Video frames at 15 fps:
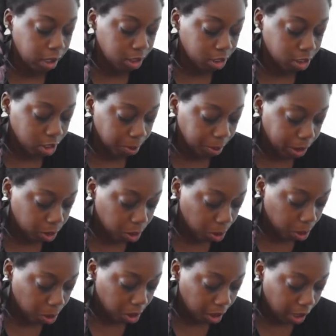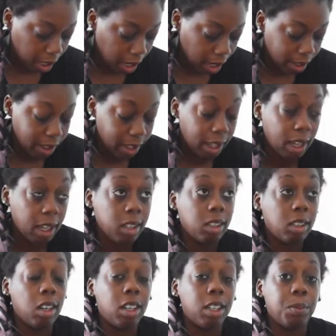during my tour, and they had a
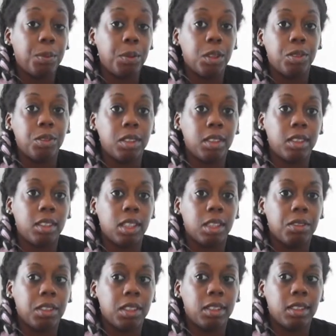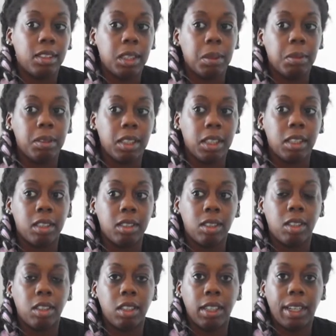lot of beautiful stuff, and it seems like it's
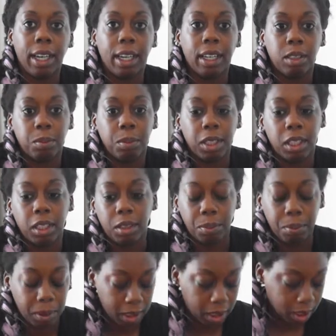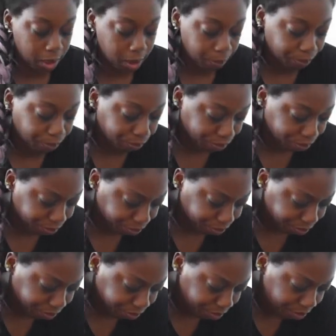all handmade by
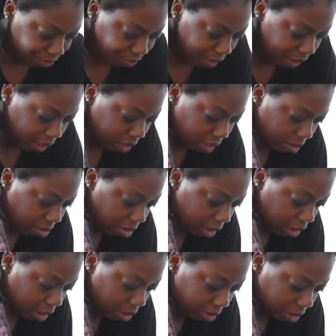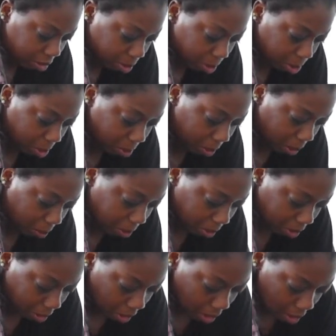some really lovely rural people.